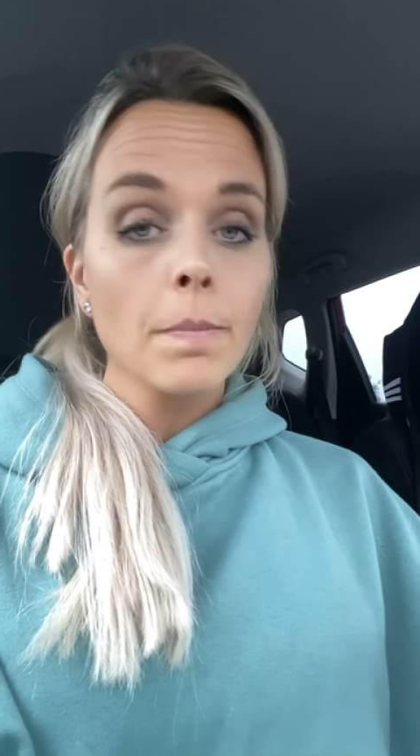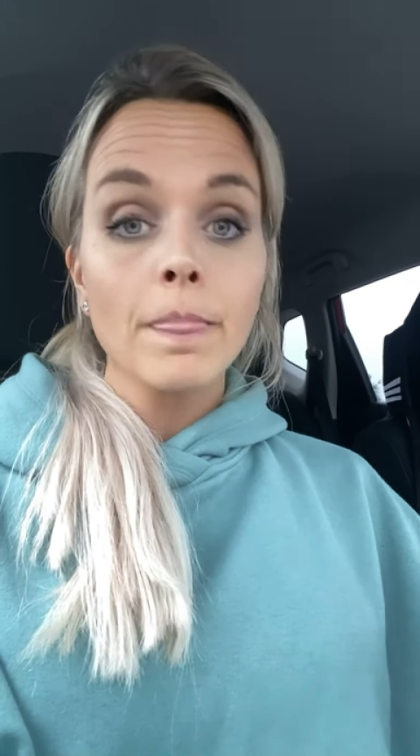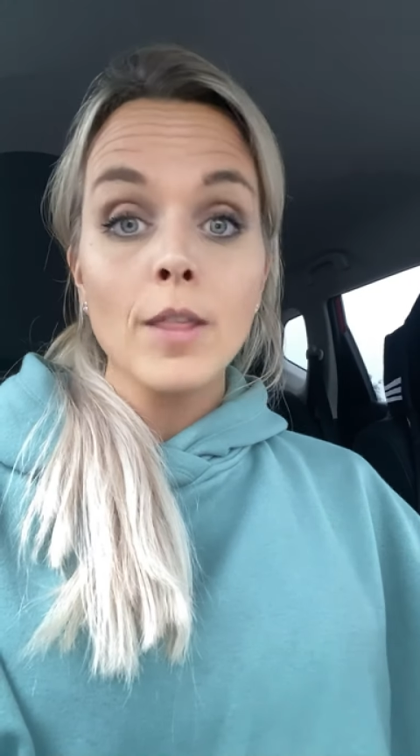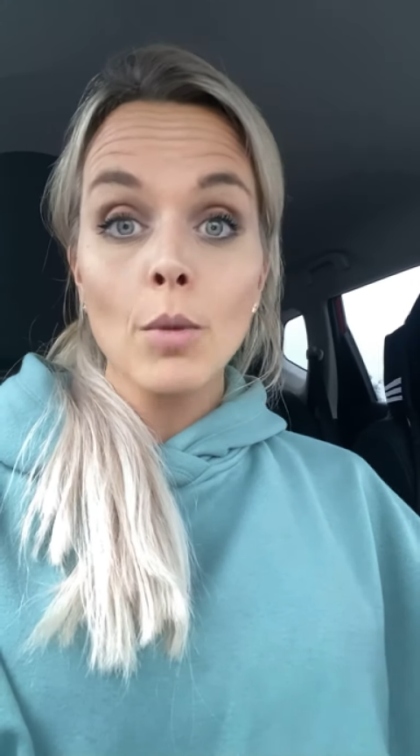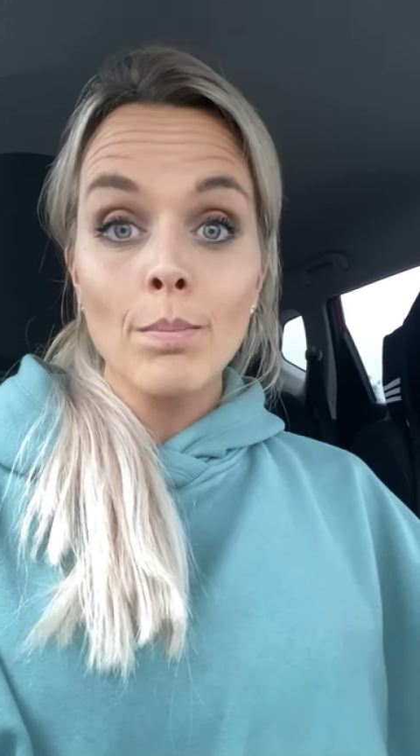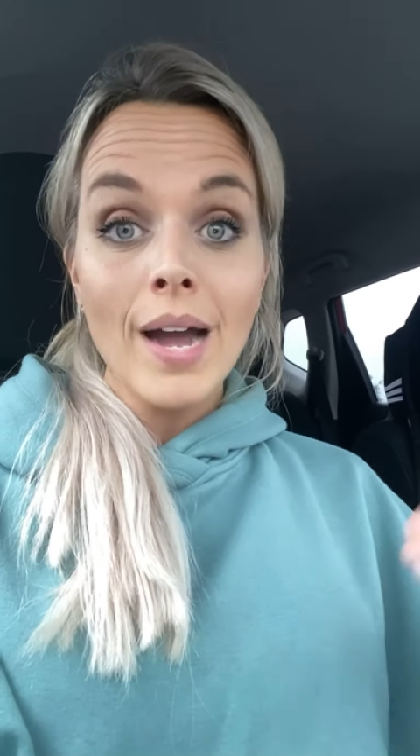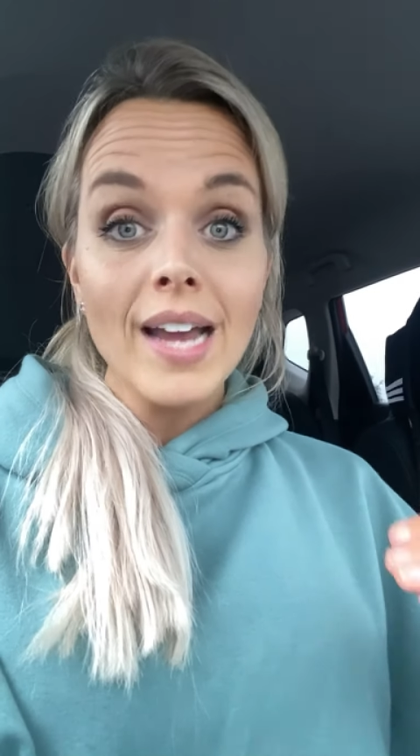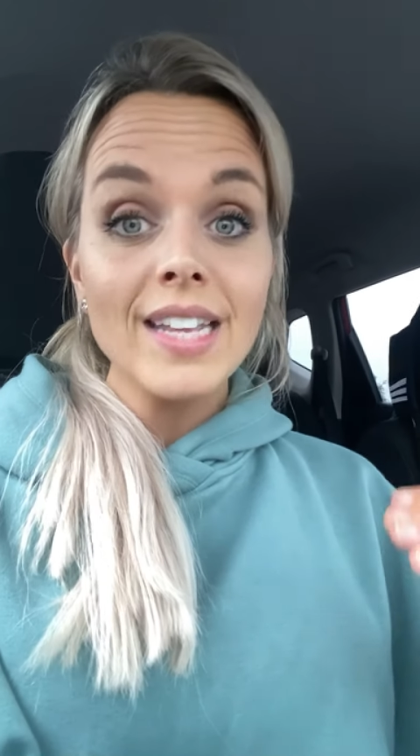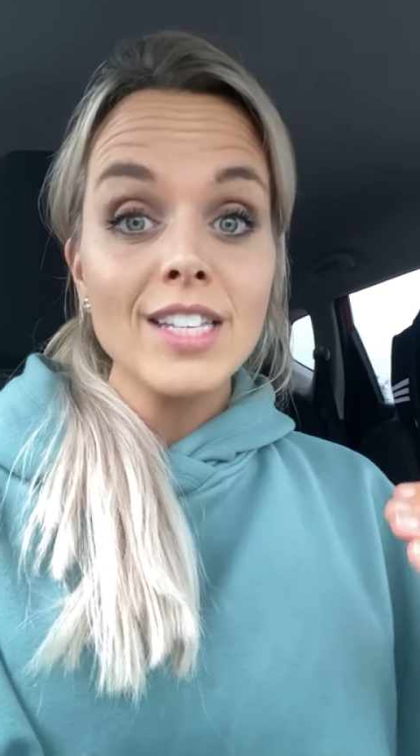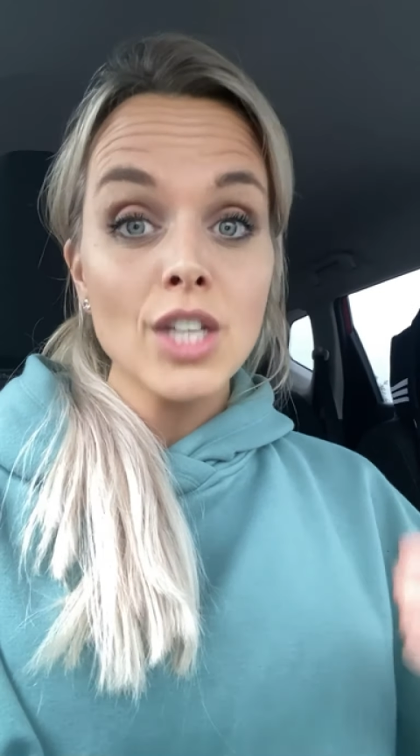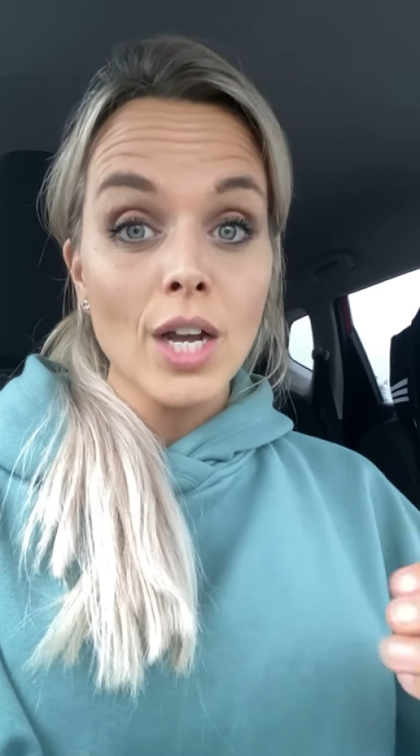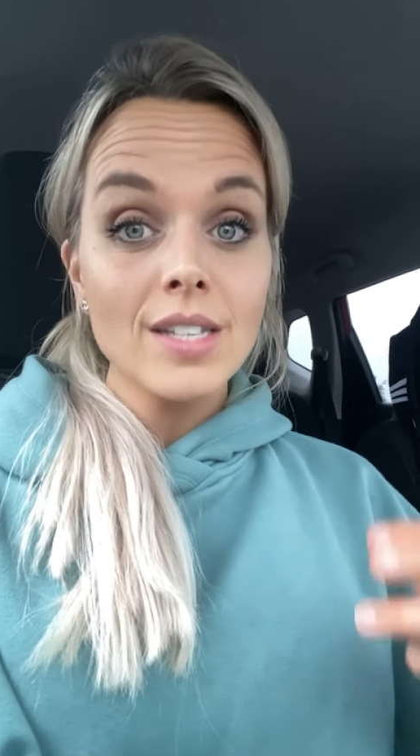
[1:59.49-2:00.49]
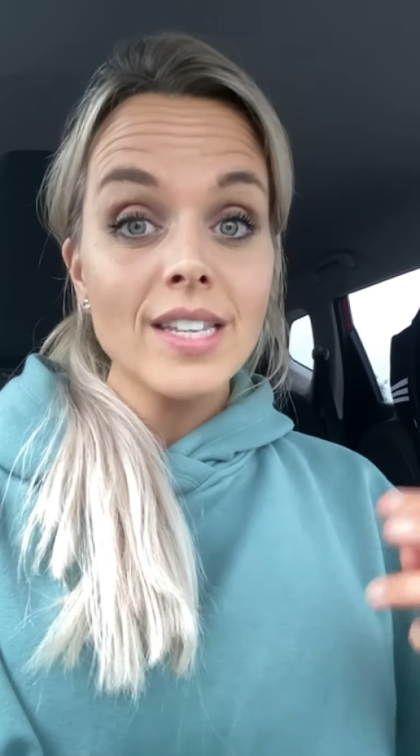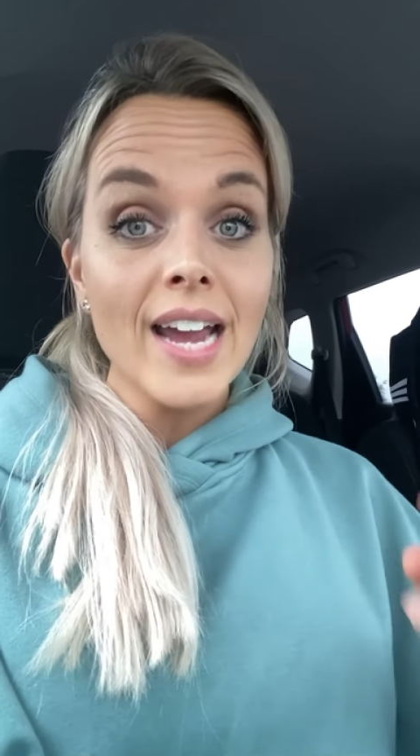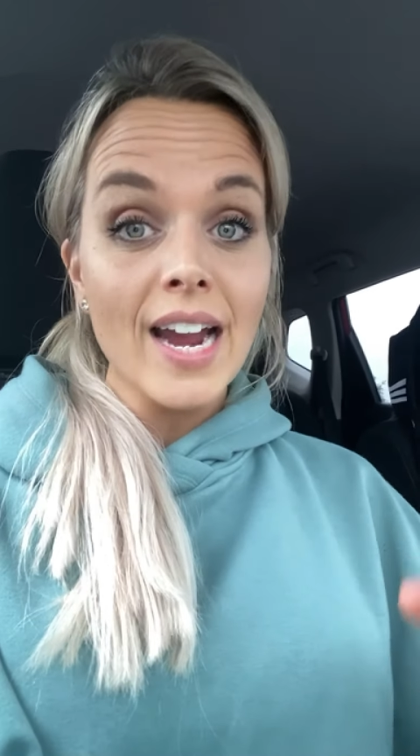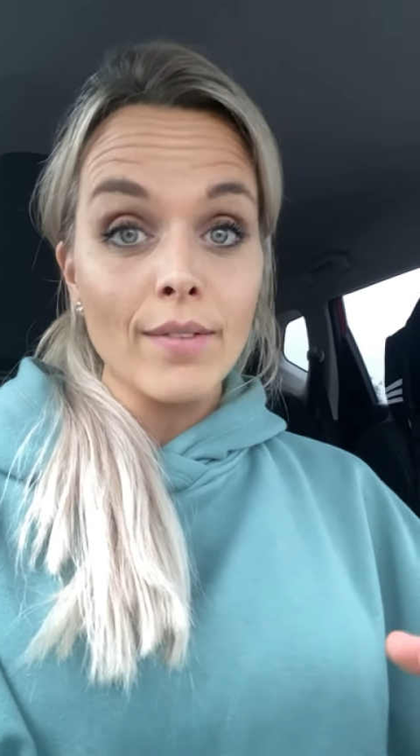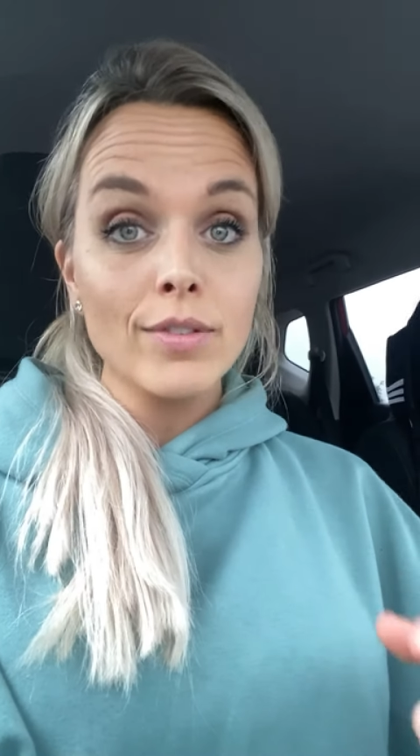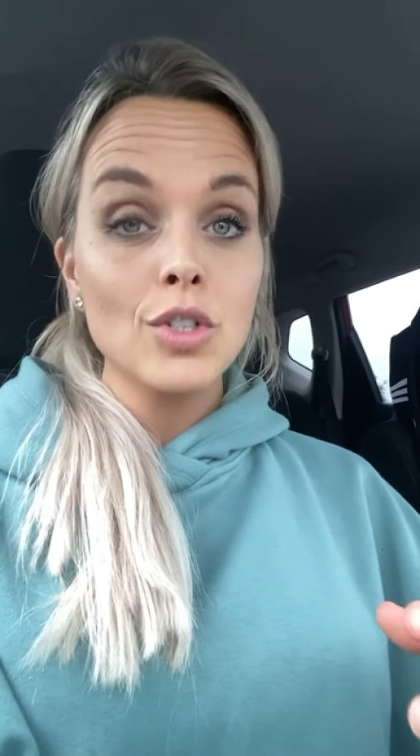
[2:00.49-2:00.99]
Your body does have